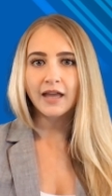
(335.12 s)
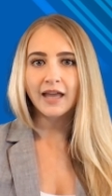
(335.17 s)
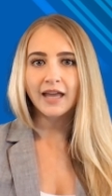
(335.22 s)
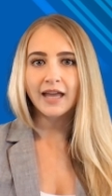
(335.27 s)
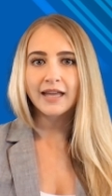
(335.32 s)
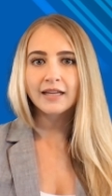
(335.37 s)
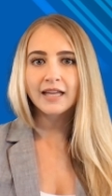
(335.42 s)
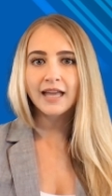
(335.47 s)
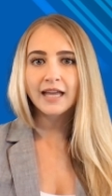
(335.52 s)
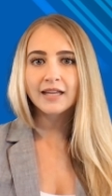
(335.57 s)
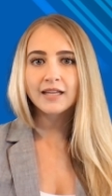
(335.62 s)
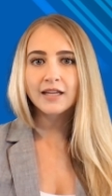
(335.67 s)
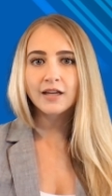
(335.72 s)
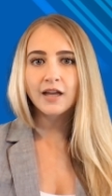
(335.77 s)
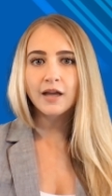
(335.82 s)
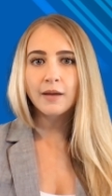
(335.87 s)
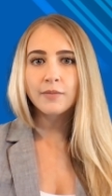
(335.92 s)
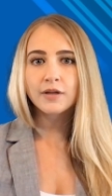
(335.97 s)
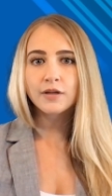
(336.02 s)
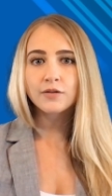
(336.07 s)
and
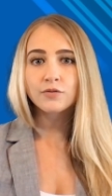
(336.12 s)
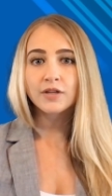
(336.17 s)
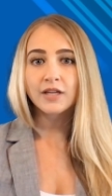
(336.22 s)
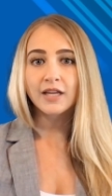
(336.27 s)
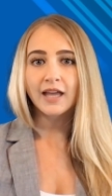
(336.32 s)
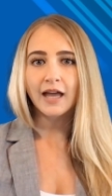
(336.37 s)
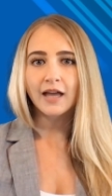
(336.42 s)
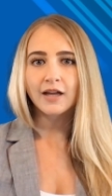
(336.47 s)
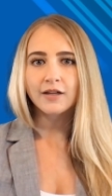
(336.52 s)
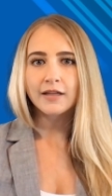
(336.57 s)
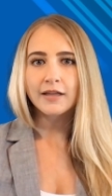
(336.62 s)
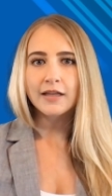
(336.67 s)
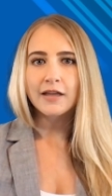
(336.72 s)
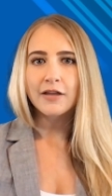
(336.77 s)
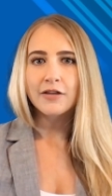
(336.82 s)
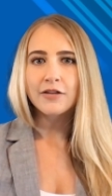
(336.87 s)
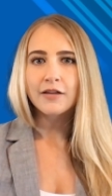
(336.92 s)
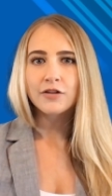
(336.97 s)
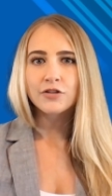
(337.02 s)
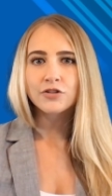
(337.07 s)
economic
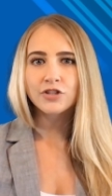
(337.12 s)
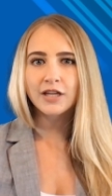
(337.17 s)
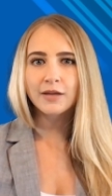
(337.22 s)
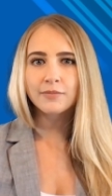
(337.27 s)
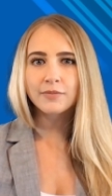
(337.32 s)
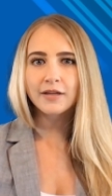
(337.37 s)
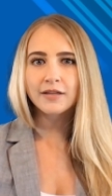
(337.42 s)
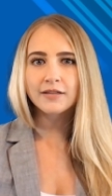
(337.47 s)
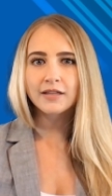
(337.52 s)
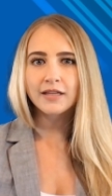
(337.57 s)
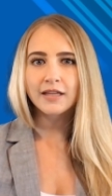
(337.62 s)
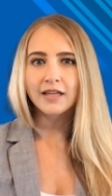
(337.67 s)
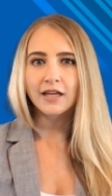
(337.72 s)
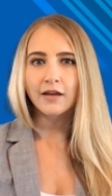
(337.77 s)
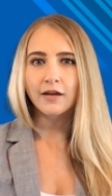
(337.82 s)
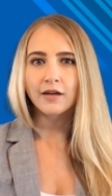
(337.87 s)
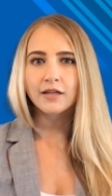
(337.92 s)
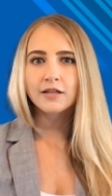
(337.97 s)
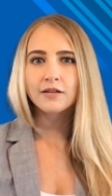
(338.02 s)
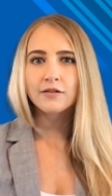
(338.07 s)
realities shaping the
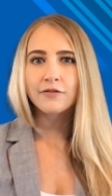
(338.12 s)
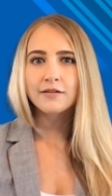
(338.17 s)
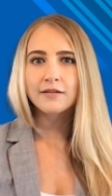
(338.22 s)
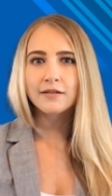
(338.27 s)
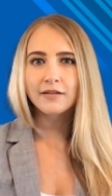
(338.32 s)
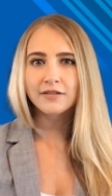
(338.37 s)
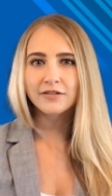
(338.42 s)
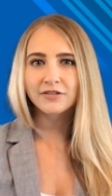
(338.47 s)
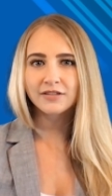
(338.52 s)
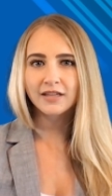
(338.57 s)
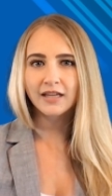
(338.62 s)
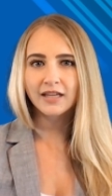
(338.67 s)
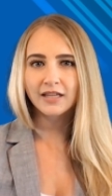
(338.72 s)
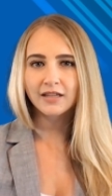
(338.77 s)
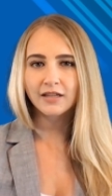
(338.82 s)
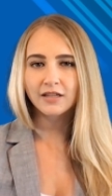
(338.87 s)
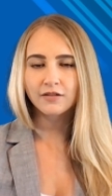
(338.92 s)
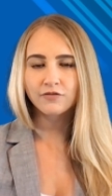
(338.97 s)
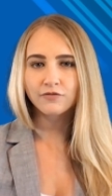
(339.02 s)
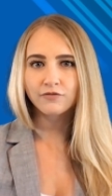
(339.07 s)
narrative.
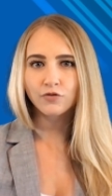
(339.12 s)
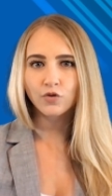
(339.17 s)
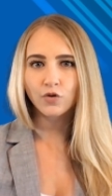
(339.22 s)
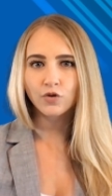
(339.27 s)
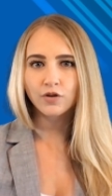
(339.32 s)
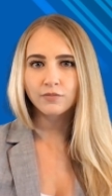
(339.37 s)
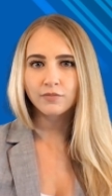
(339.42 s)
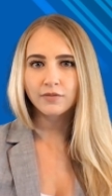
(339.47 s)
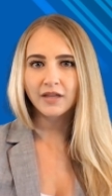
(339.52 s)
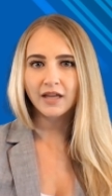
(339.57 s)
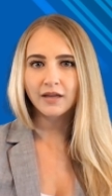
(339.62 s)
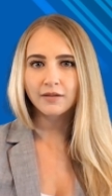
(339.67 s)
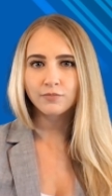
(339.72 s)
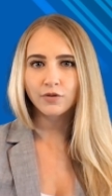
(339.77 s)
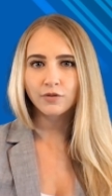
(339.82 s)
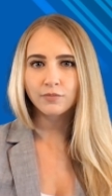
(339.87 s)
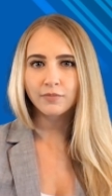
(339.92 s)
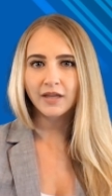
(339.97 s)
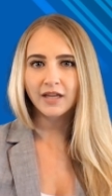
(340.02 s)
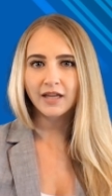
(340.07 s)
Stay informed and
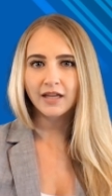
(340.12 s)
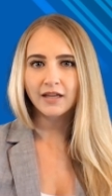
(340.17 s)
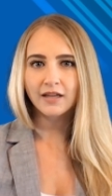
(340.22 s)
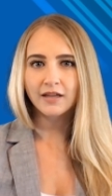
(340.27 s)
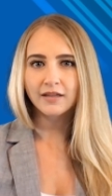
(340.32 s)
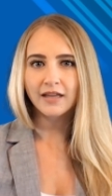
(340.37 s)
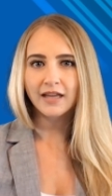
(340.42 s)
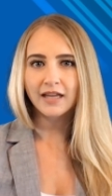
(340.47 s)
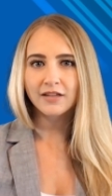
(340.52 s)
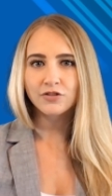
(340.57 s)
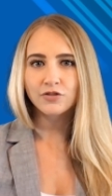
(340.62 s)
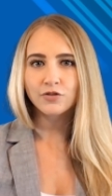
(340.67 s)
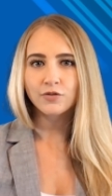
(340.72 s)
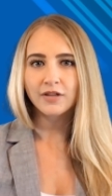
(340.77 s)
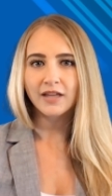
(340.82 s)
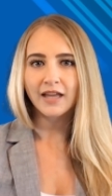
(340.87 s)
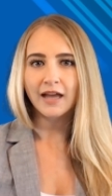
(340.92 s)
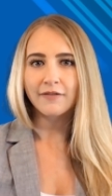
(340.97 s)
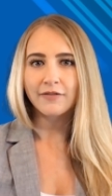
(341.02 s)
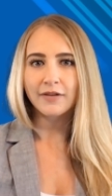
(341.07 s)
prepared as you
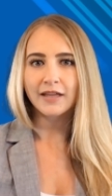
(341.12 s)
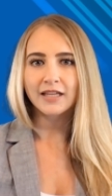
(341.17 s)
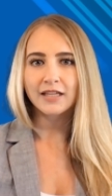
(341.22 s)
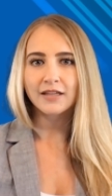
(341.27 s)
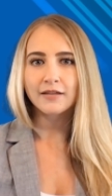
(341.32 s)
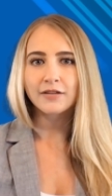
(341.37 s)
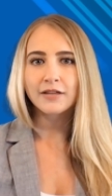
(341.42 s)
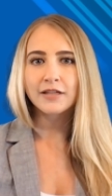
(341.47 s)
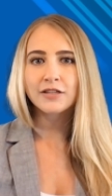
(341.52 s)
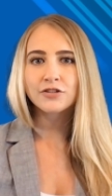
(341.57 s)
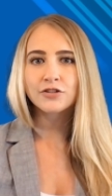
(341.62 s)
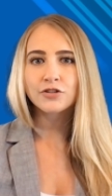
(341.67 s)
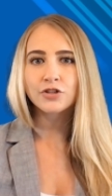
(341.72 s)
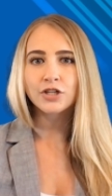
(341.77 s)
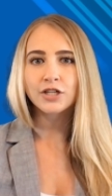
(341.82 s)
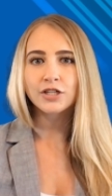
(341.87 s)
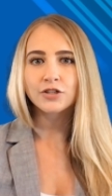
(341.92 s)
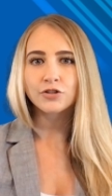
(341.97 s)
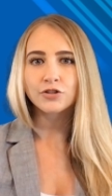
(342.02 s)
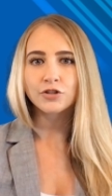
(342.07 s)
navigate these
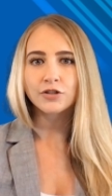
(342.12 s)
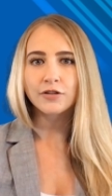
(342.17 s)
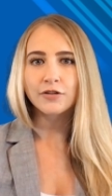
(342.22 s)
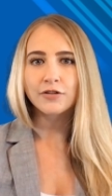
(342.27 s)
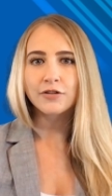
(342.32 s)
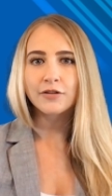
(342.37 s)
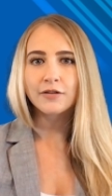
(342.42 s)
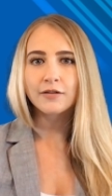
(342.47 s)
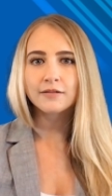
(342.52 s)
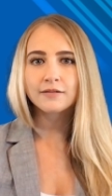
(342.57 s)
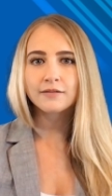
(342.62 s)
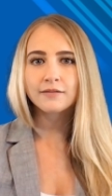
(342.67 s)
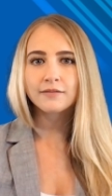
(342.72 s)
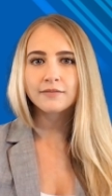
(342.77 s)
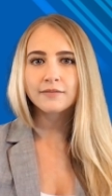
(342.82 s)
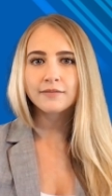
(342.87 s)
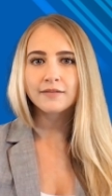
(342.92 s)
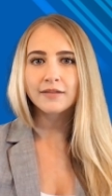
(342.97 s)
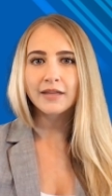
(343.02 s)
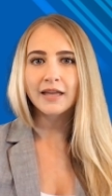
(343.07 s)
changes.
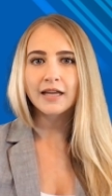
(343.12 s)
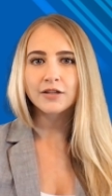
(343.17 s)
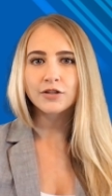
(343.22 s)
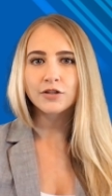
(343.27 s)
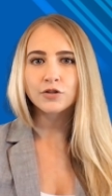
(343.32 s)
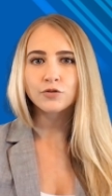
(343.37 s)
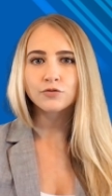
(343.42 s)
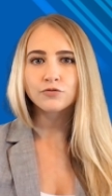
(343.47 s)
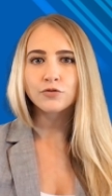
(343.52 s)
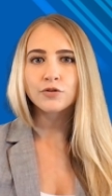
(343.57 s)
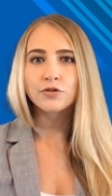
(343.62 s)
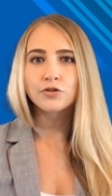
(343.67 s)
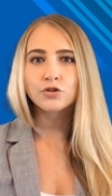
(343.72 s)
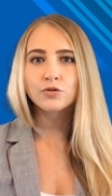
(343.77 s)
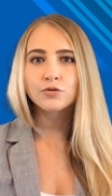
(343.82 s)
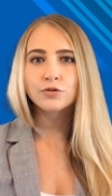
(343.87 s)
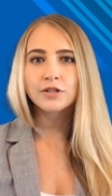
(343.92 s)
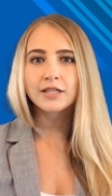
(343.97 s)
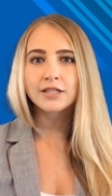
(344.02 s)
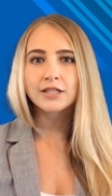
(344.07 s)
Thank you for
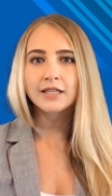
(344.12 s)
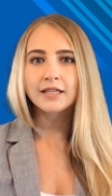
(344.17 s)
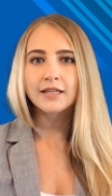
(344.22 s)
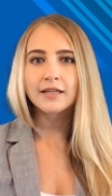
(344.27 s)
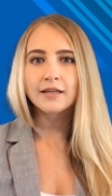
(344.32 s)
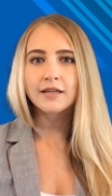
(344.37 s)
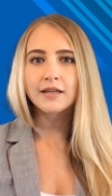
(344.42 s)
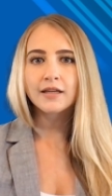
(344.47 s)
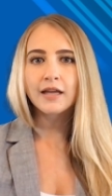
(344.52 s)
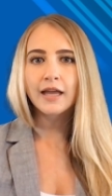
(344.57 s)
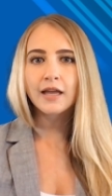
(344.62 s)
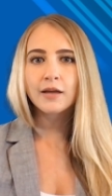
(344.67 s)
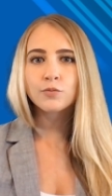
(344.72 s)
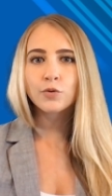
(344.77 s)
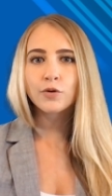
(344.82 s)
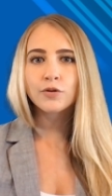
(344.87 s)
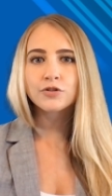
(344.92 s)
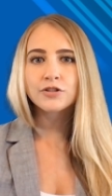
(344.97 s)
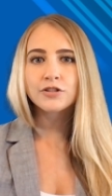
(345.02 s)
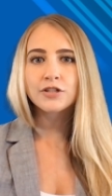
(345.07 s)
tuning in, and
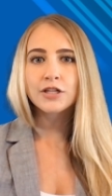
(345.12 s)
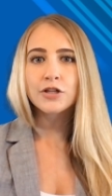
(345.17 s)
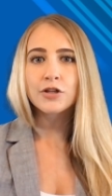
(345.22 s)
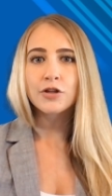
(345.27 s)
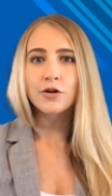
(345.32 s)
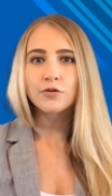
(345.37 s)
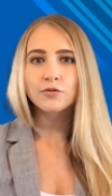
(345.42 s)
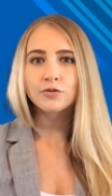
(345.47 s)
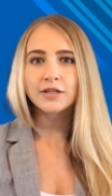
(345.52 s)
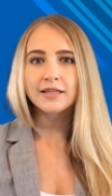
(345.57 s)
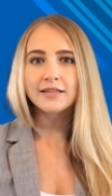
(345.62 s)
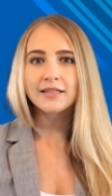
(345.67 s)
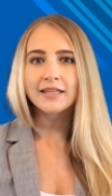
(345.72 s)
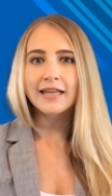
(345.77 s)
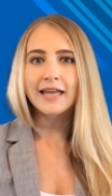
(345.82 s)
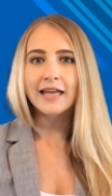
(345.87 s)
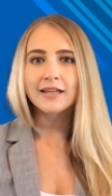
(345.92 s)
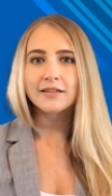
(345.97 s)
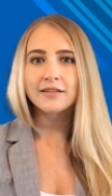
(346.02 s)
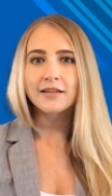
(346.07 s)
we'll see you in the
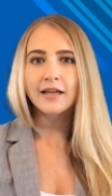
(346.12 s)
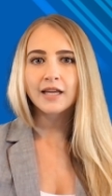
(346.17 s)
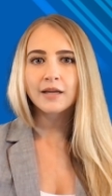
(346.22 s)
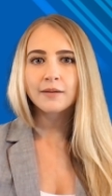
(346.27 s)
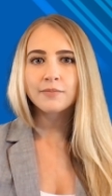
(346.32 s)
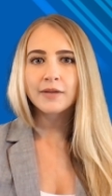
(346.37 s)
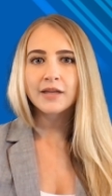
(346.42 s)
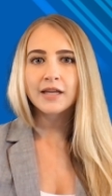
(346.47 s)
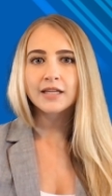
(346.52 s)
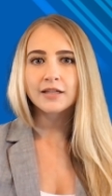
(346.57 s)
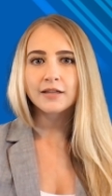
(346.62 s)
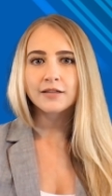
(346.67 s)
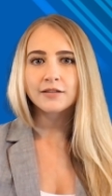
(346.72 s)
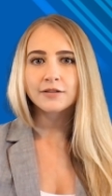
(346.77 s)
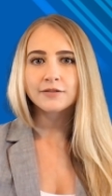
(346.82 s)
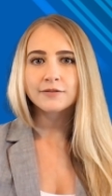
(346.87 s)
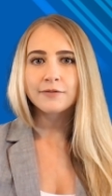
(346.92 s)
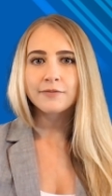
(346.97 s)
next update.